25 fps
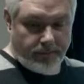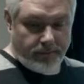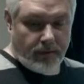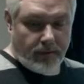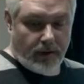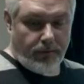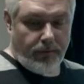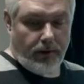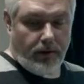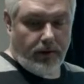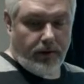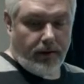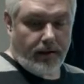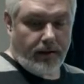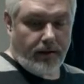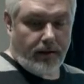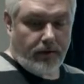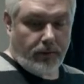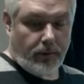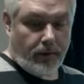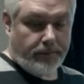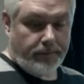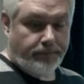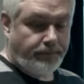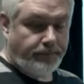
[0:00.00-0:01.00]
we look at this
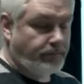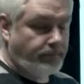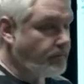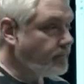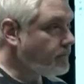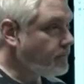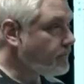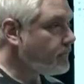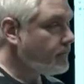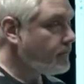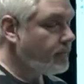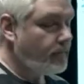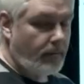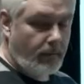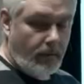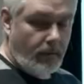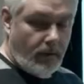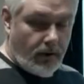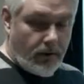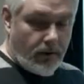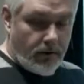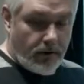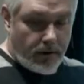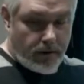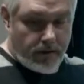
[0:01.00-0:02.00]
one,
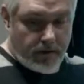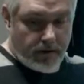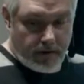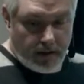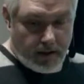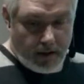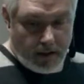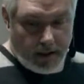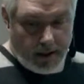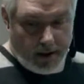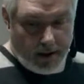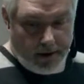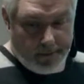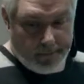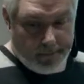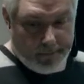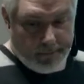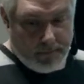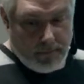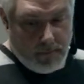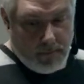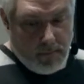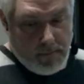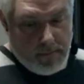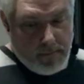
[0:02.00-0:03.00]
you can see here,
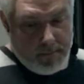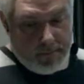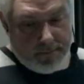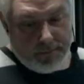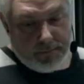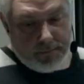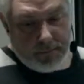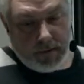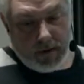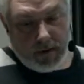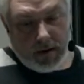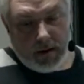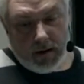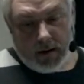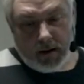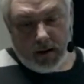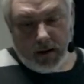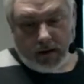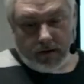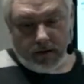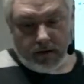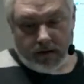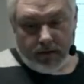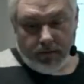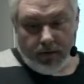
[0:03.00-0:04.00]

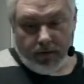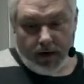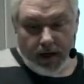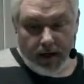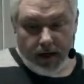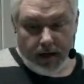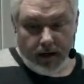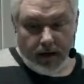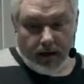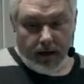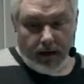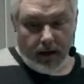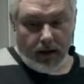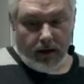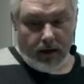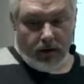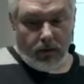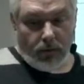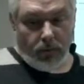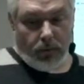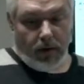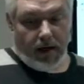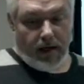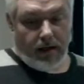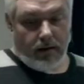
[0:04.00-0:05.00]
it's divided in
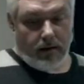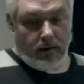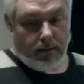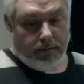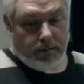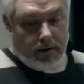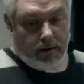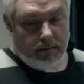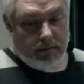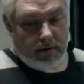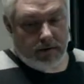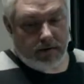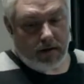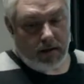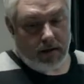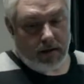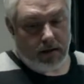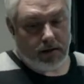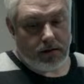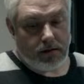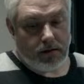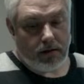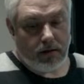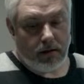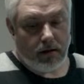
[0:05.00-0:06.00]
rate
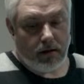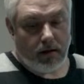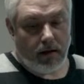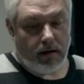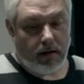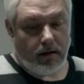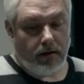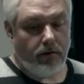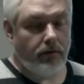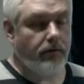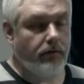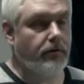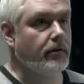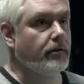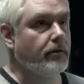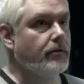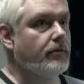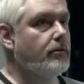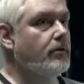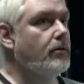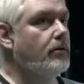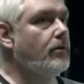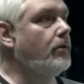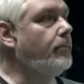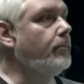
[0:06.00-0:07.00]
optimization and usage
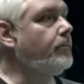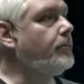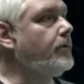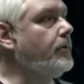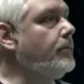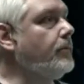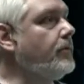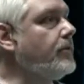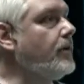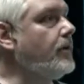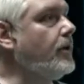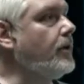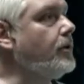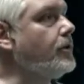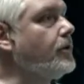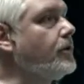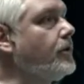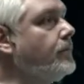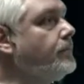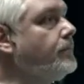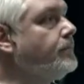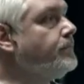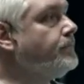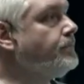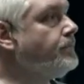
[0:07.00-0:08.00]
optimization.
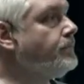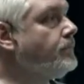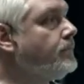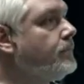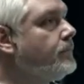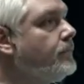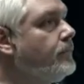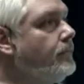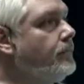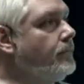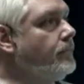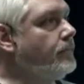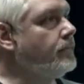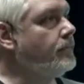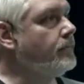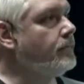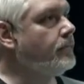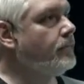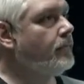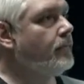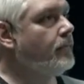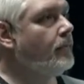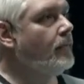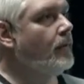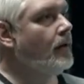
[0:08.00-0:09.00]

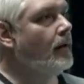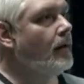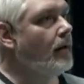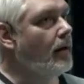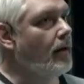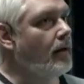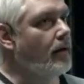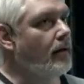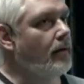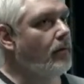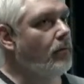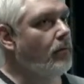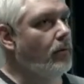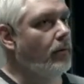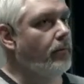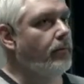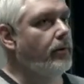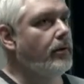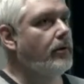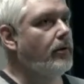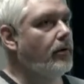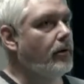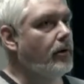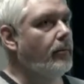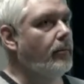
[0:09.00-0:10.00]
And when we
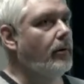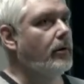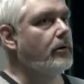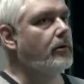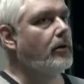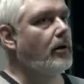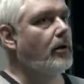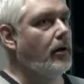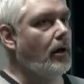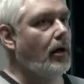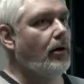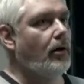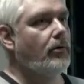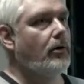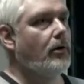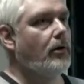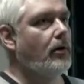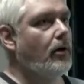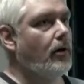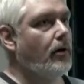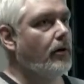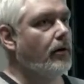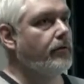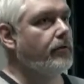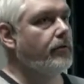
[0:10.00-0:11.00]
talk about cloud
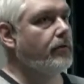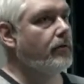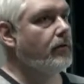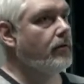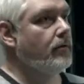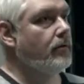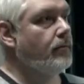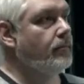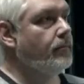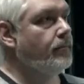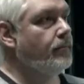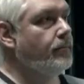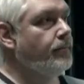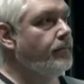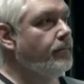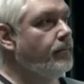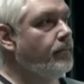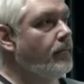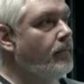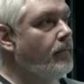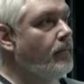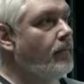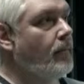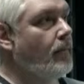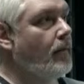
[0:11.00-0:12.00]
cost,
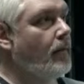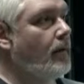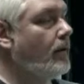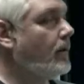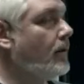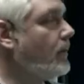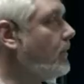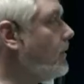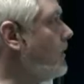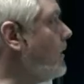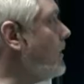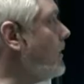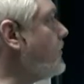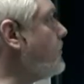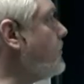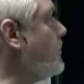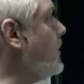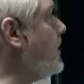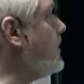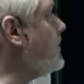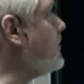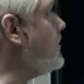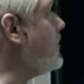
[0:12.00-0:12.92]
that's basically